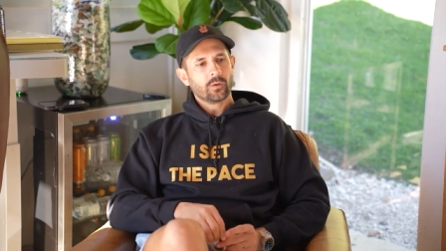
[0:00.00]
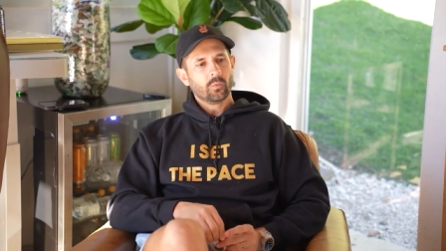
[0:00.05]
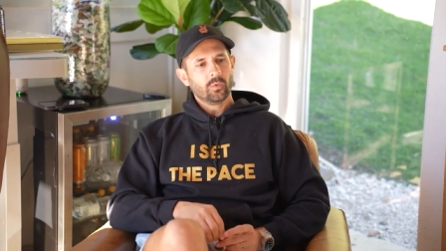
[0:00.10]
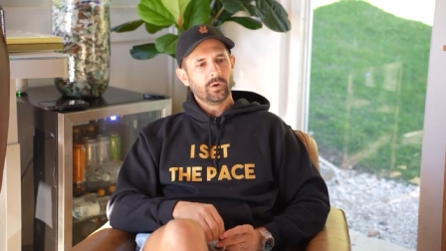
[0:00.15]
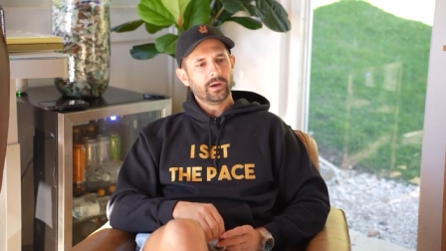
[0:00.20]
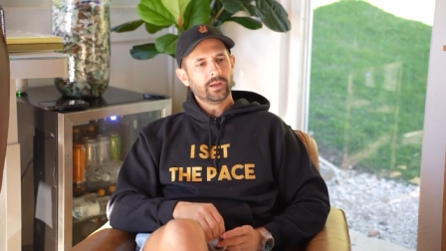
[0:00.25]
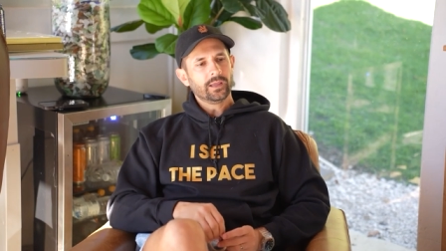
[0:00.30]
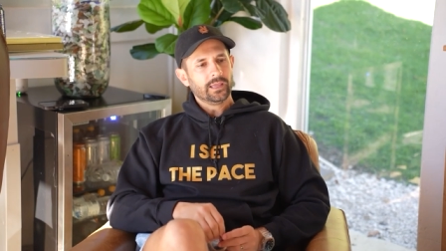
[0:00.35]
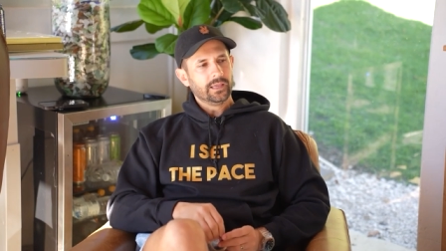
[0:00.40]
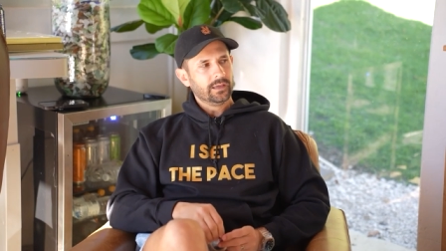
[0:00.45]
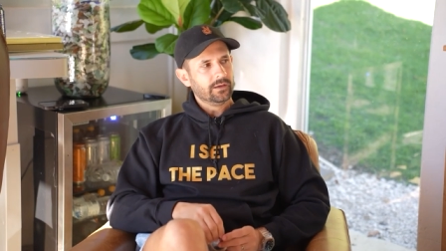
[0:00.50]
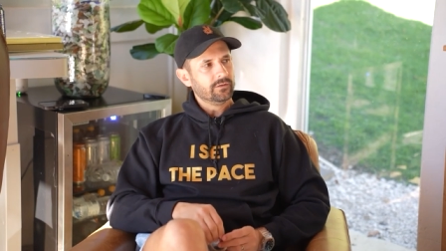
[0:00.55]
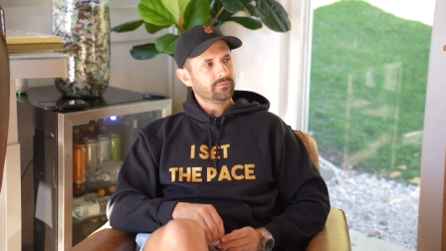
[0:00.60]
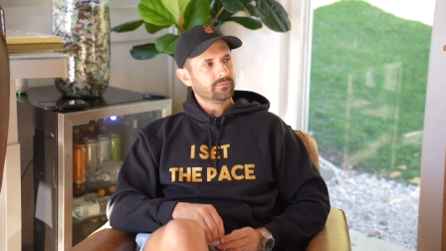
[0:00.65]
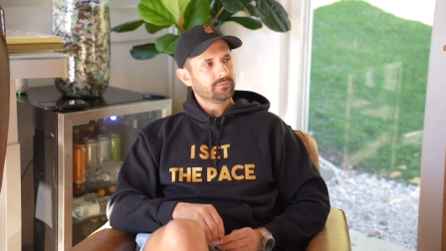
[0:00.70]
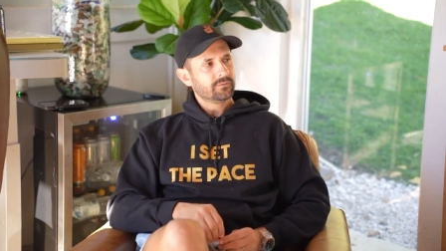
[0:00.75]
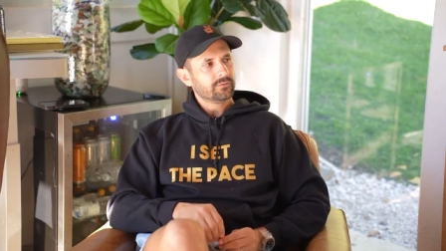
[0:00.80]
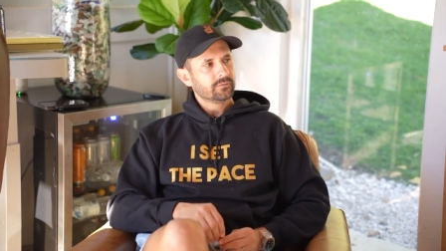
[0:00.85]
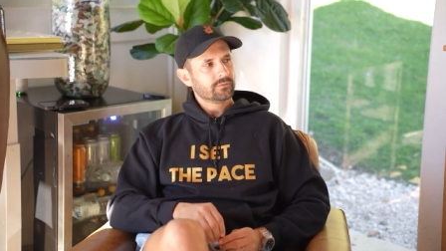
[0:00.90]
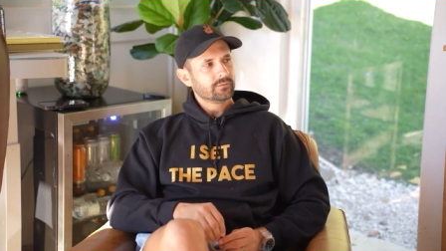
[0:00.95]
what
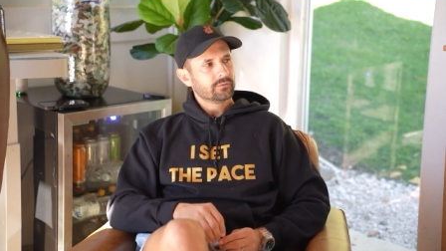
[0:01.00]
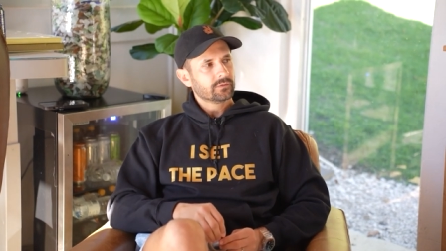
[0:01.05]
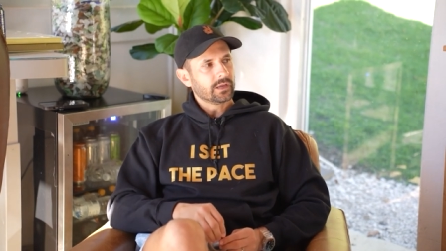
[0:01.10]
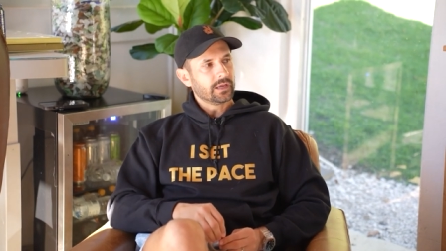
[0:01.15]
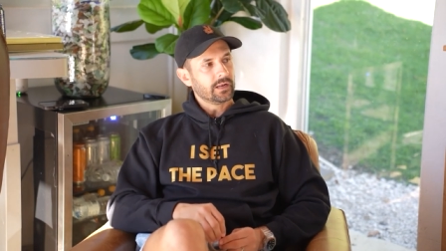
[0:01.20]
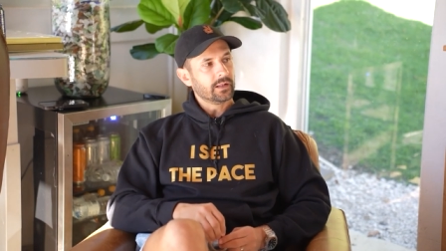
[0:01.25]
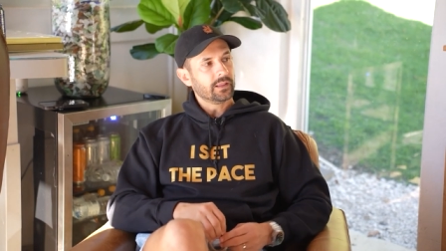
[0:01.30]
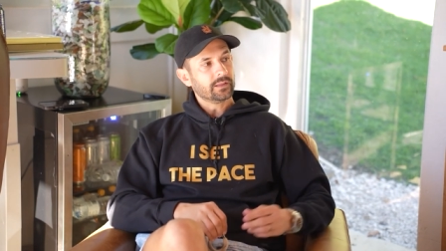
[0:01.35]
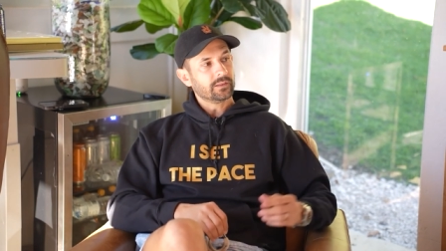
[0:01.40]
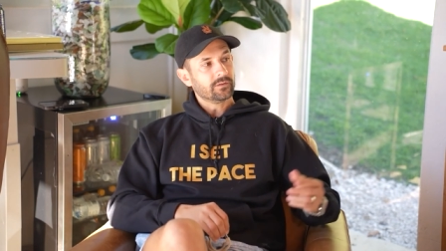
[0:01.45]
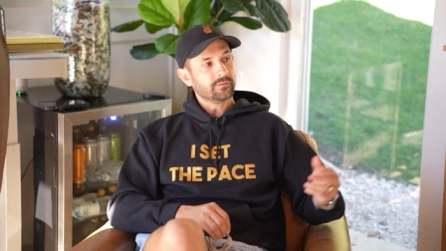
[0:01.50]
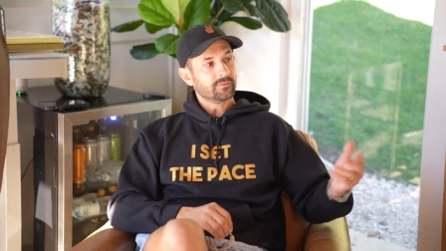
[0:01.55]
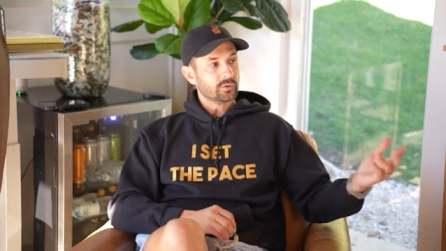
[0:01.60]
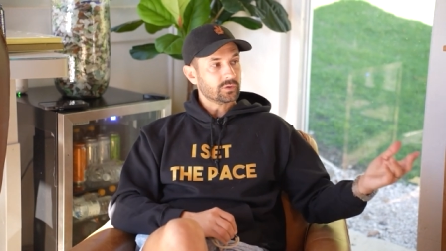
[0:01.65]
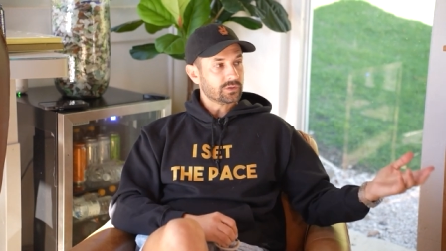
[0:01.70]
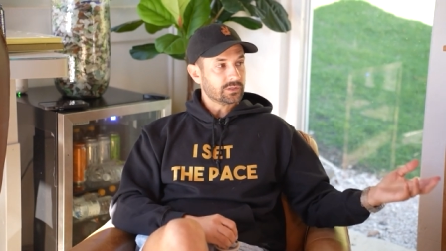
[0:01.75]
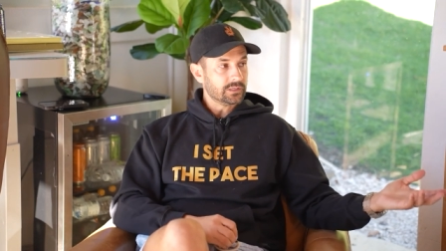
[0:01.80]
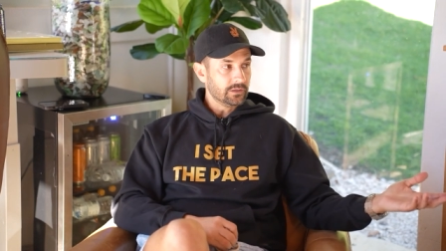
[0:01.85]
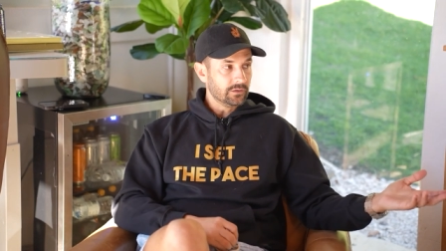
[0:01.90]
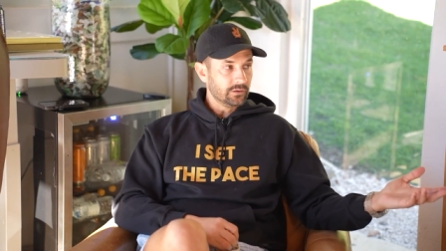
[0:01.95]
if kind of like the
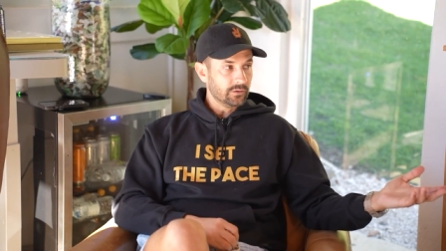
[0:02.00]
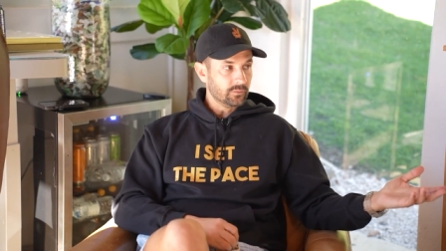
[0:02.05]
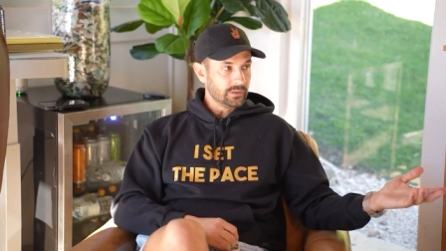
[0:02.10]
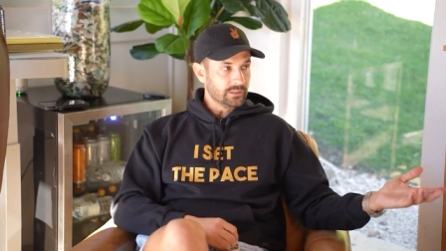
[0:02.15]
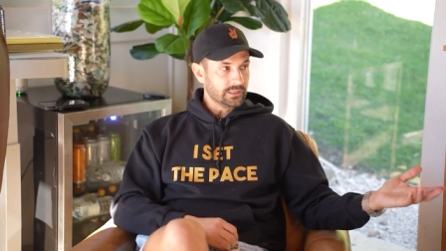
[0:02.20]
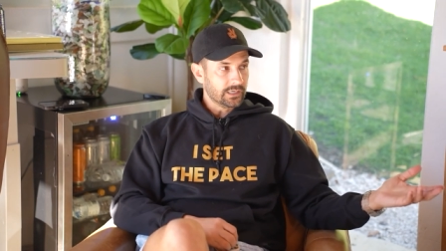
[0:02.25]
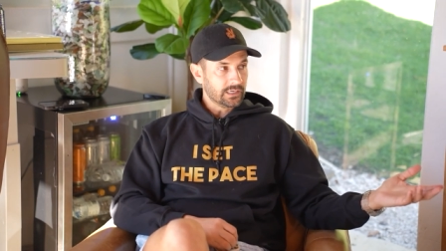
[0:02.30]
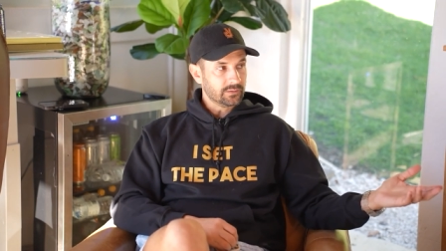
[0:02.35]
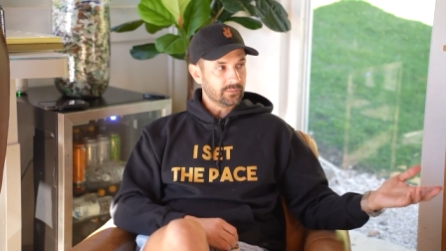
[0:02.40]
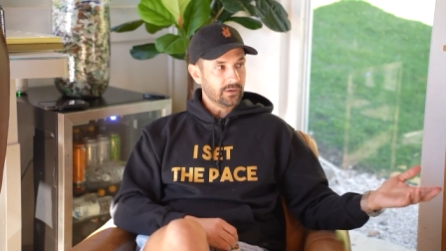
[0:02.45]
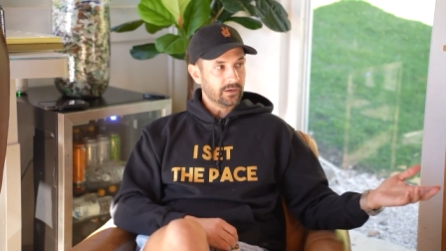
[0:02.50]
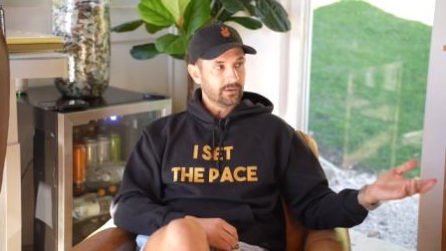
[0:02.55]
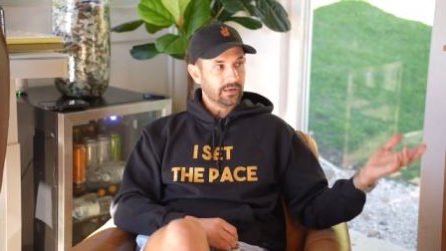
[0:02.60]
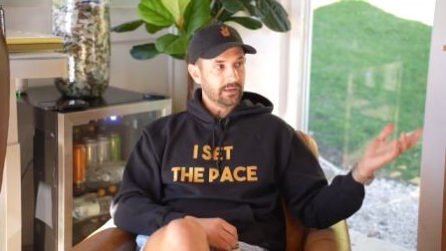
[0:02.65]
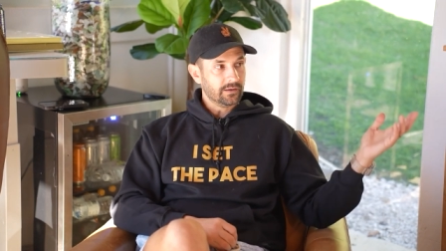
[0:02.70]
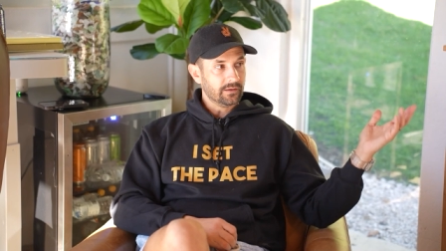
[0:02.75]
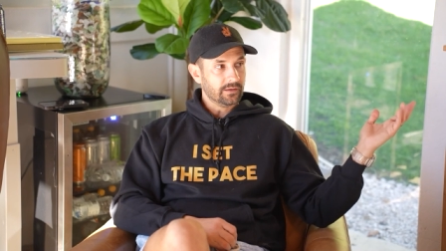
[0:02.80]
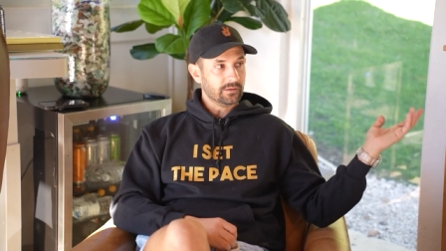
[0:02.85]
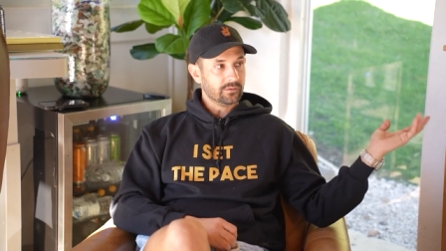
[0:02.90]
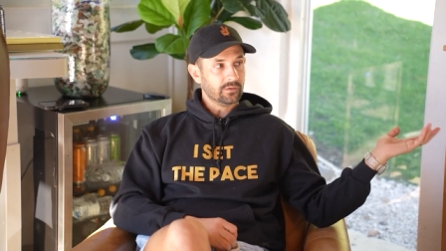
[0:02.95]
first deal that we talked
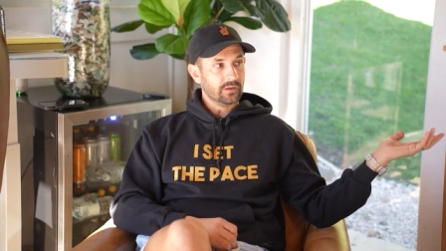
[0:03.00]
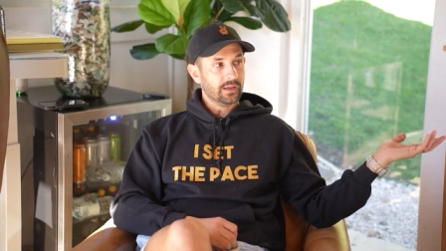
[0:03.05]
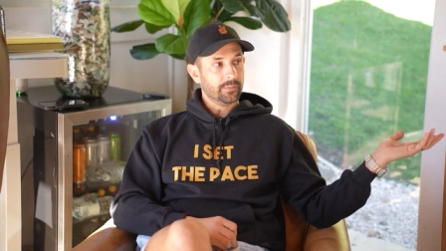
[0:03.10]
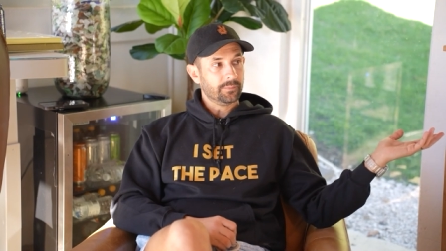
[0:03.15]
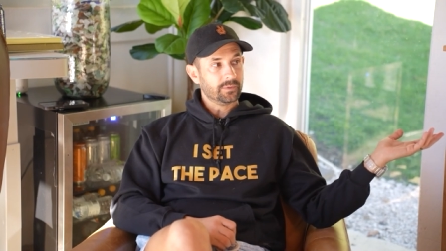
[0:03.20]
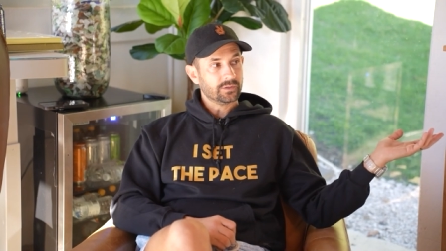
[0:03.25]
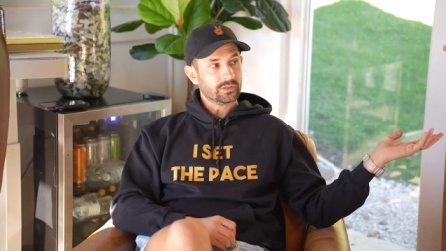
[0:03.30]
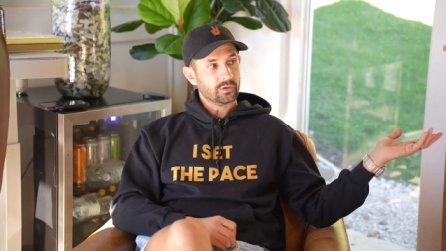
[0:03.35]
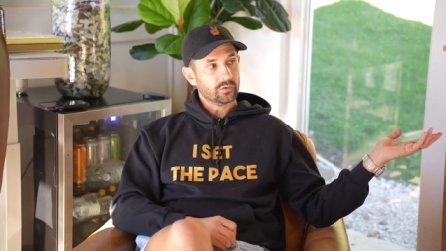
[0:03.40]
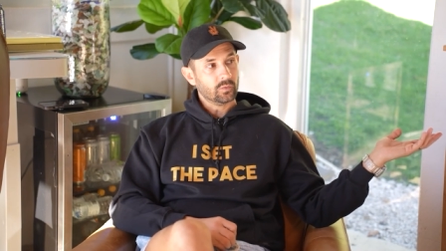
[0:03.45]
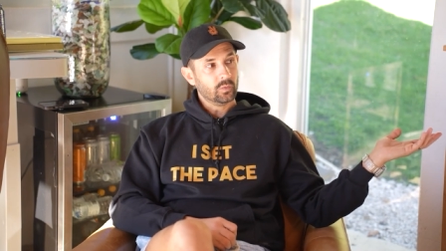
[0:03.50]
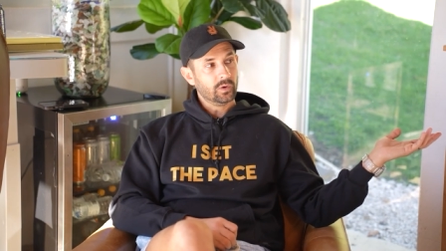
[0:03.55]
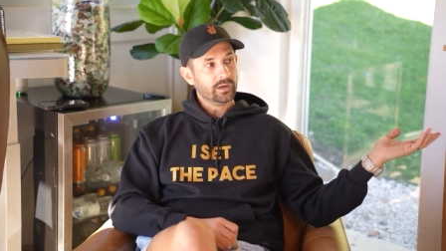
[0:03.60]
about in, in episode yeah.